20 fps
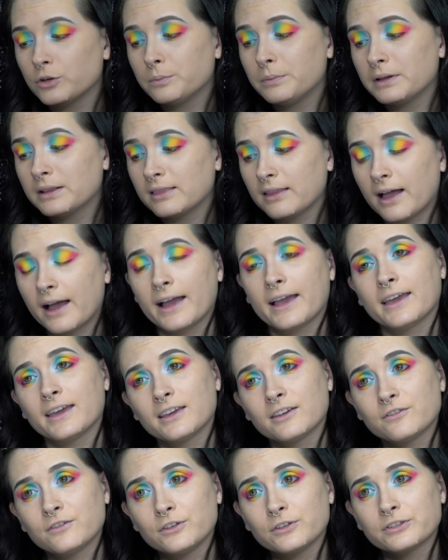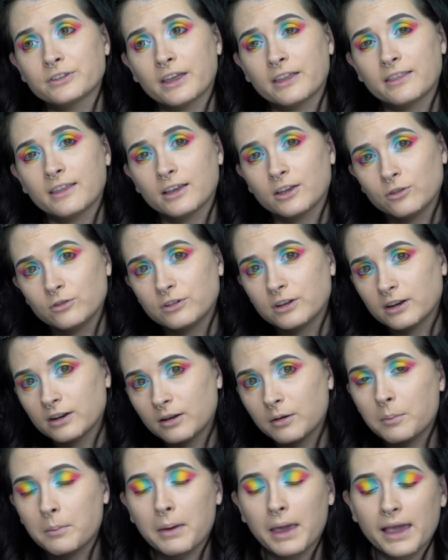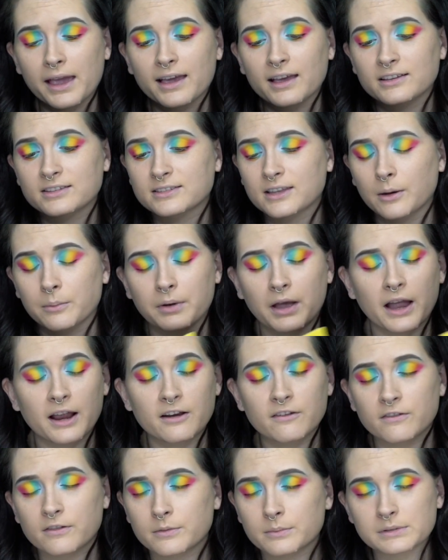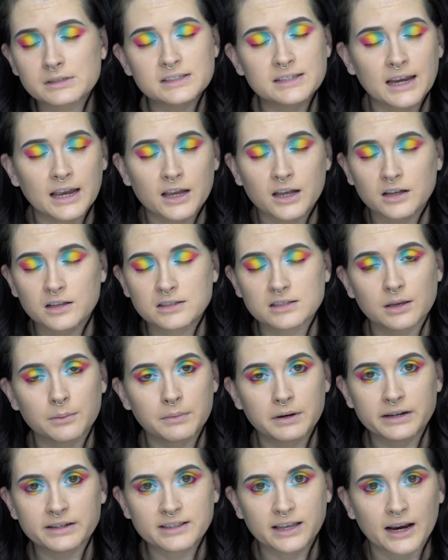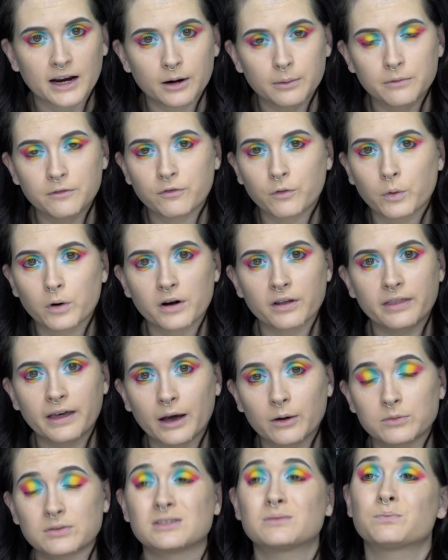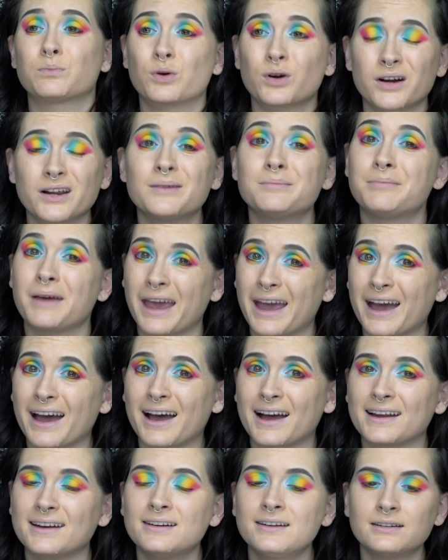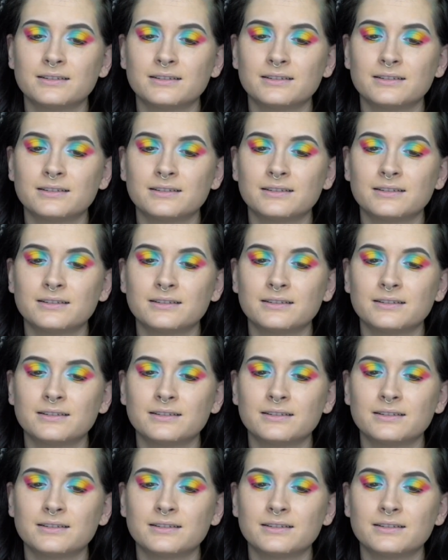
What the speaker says: you'd be lying if you said that you didn't make some kind of a mistake on somebody's hair before that was pretty bad.